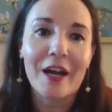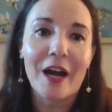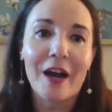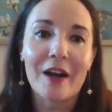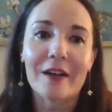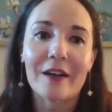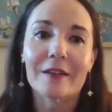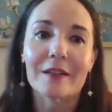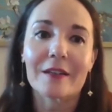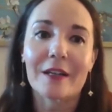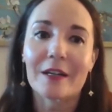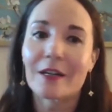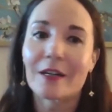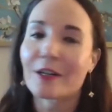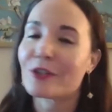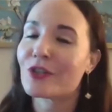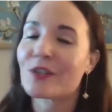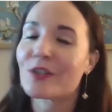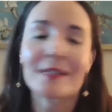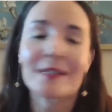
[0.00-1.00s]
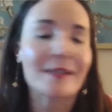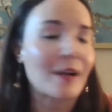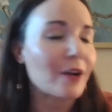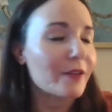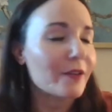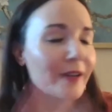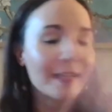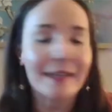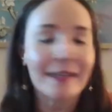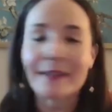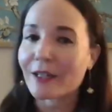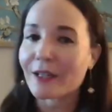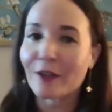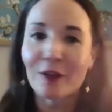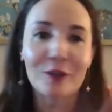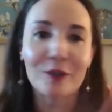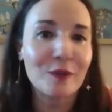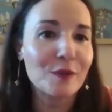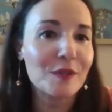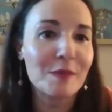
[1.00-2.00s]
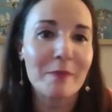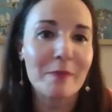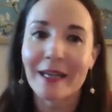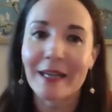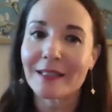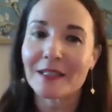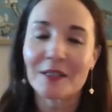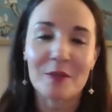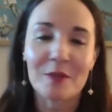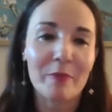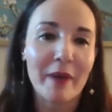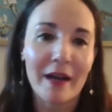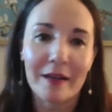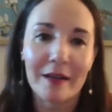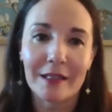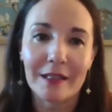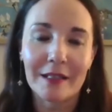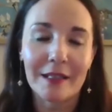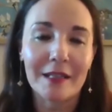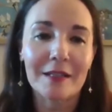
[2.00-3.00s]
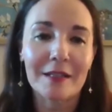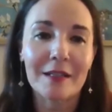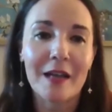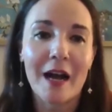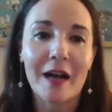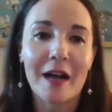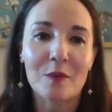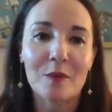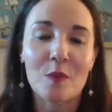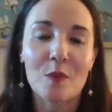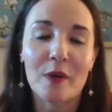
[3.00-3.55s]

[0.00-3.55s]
are just already like closed-minded about it and not